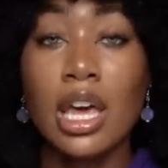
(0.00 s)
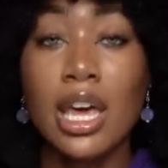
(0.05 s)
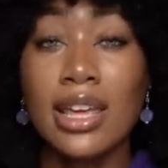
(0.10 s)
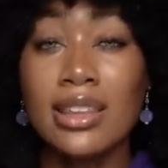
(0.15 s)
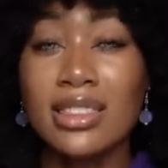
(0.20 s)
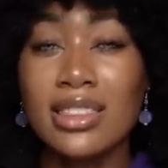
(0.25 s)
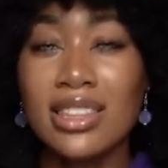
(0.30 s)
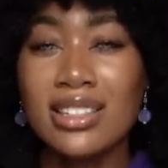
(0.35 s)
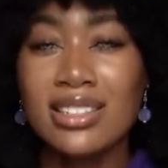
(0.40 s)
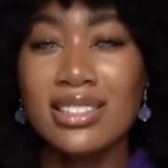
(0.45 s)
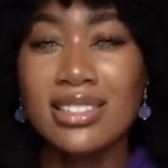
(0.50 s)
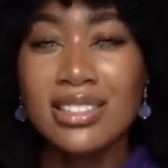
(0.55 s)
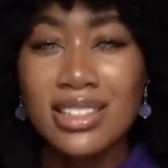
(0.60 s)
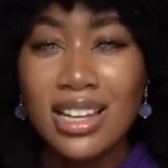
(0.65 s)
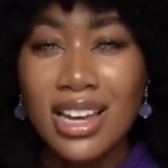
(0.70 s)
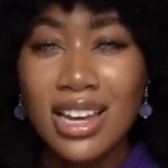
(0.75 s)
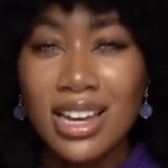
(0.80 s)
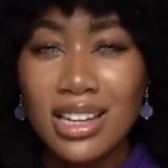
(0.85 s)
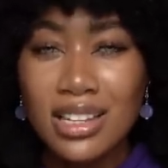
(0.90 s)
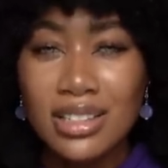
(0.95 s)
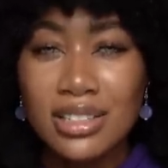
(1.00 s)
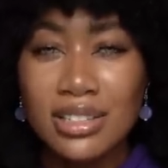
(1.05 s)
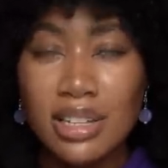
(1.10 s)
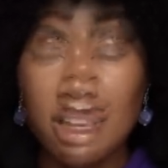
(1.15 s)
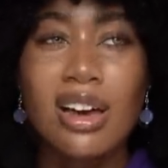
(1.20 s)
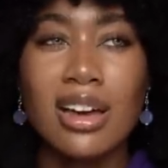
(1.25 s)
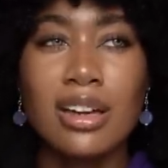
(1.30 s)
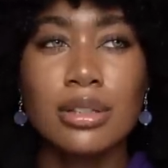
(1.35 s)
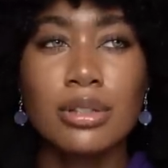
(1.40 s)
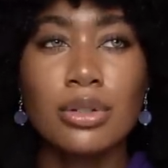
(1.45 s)
At this stage,
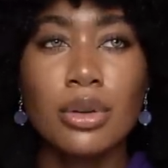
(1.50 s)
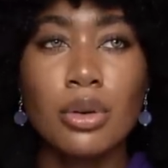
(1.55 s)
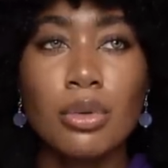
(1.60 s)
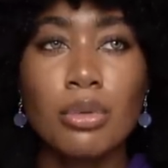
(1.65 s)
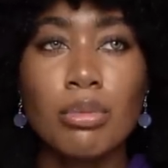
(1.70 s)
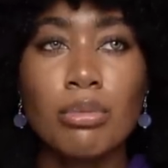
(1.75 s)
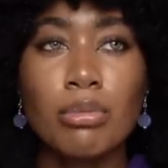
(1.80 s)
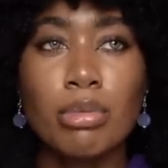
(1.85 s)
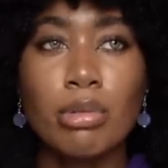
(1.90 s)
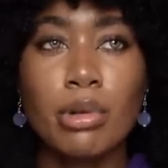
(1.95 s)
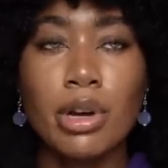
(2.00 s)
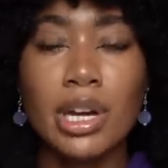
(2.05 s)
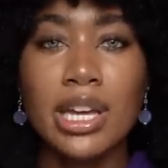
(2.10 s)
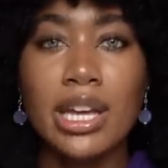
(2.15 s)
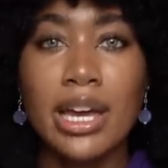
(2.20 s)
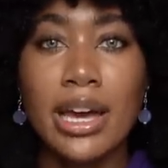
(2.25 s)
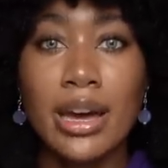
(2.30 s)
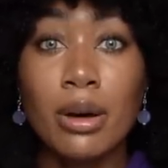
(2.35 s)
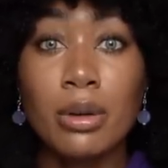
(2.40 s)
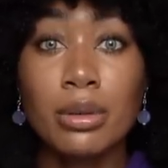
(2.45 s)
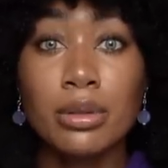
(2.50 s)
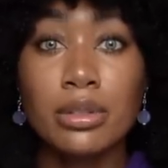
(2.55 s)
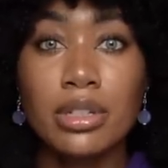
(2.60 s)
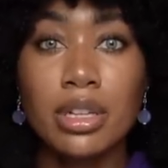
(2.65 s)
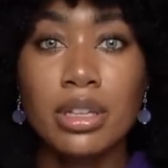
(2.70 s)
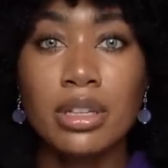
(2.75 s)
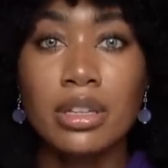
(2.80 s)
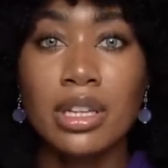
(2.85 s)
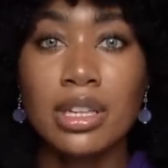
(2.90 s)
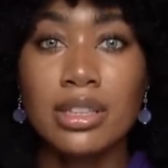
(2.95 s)
I don't break out
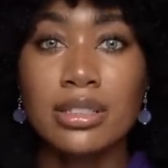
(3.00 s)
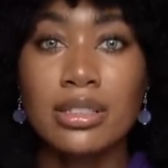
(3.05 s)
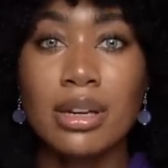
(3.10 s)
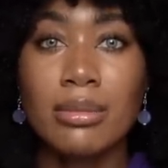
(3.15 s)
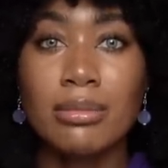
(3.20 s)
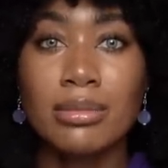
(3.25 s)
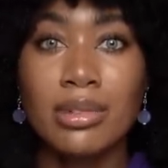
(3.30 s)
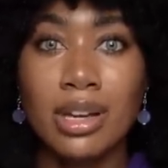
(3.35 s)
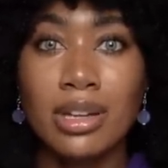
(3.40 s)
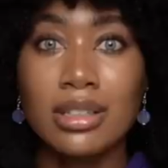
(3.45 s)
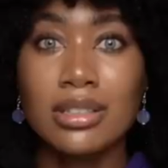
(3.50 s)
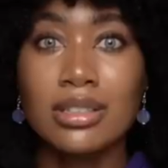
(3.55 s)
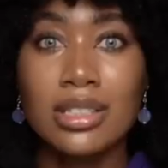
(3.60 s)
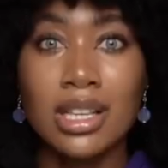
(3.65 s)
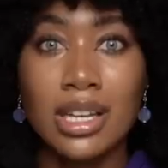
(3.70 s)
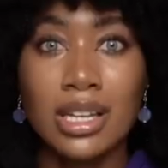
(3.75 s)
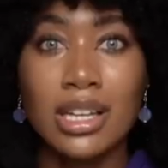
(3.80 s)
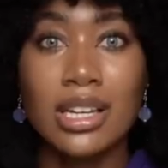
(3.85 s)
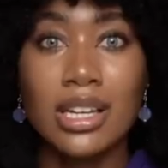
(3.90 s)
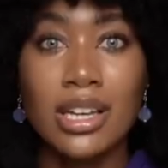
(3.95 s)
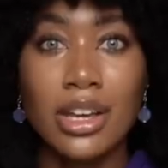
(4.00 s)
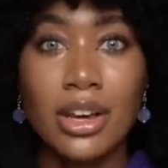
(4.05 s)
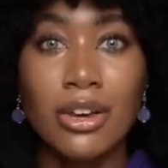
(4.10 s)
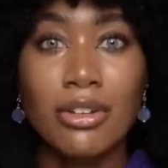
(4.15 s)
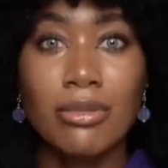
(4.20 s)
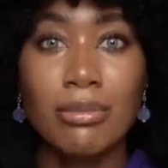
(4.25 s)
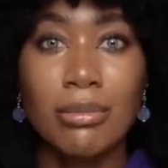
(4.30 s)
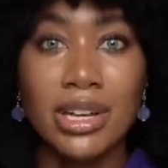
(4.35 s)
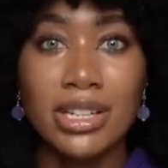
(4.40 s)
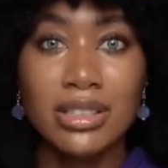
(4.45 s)
unless I'm not taking
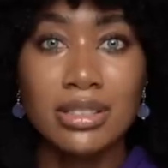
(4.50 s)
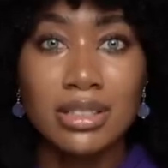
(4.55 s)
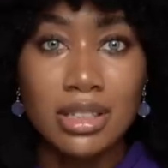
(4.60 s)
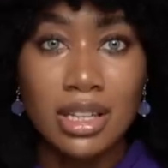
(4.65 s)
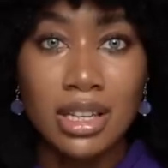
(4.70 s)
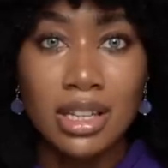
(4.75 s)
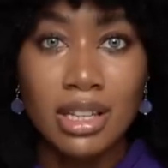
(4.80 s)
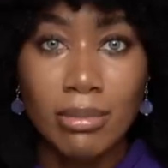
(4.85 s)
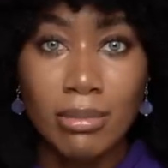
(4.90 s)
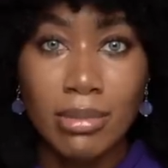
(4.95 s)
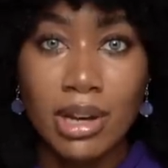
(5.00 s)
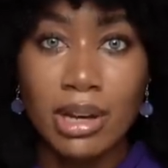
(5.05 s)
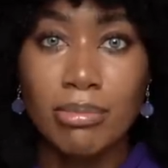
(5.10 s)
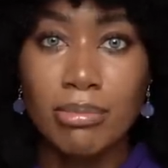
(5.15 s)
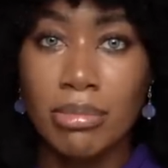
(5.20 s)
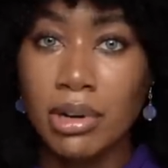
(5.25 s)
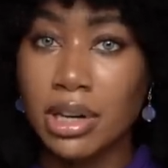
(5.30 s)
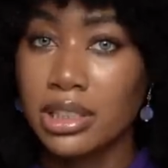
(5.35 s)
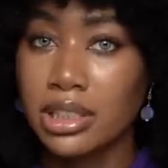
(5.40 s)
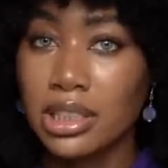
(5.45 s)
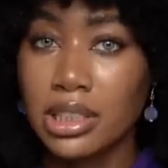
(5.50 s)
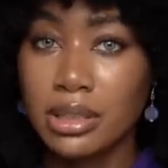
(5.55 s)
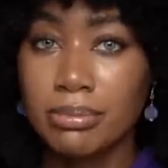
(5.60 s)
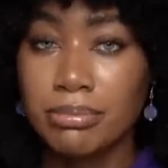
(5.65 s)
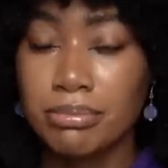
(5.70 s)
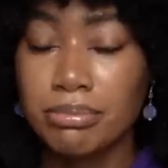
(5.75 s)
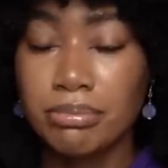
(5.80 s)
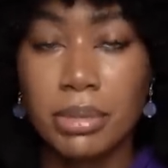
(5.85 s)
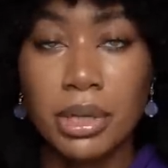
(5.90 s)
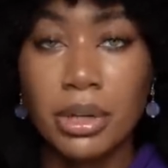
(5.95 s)
care of my skin and my body,
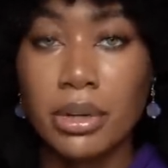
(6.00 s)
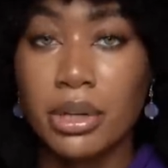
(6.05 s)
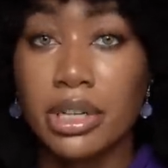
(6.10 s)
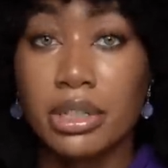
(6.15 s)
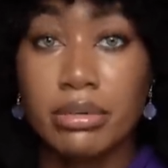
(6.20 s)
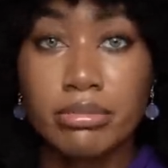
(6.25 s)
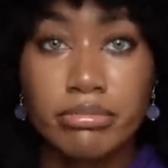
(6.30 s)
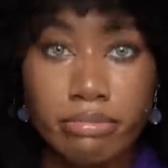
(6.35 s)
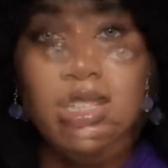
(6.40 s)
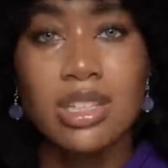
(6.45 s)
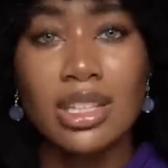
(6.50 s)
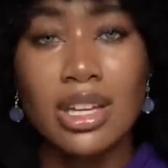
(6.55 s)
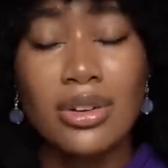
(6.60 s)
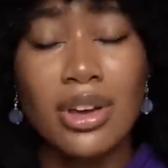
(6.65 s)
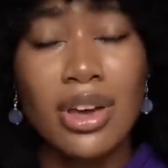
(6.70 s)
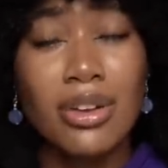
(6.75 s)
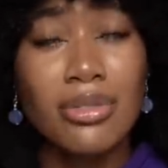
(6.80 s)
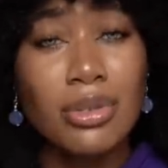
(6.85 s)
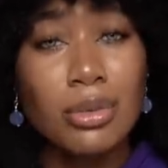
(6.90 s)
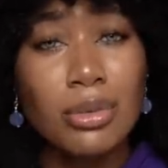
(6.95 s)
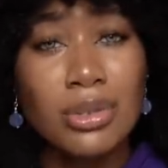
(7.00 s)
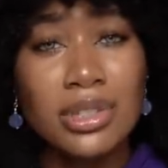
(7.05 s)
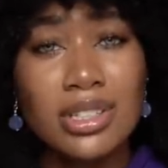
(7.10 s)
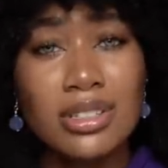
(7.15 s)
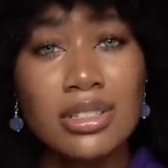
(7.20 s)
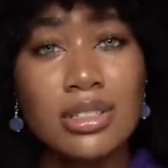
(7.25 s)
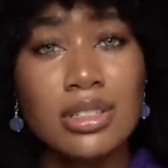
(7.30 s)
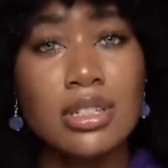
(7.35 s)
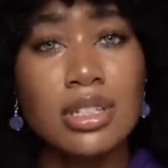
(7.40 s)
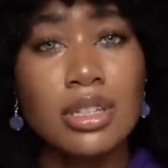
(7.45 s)
period. Now, everyone
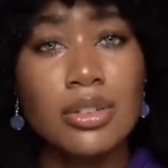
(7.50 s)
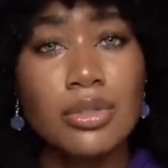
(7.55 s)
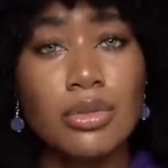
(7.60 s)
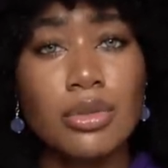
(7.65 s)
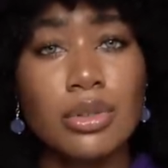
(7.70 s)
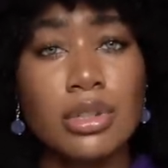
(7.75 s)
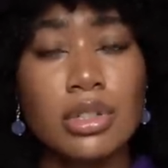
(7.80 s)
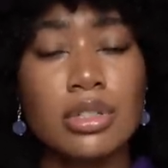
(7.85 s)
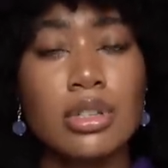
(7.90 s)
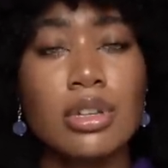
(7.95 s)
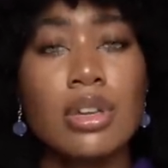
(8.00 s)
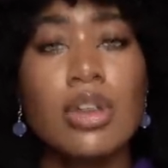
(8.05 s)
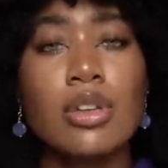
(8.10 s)
is different,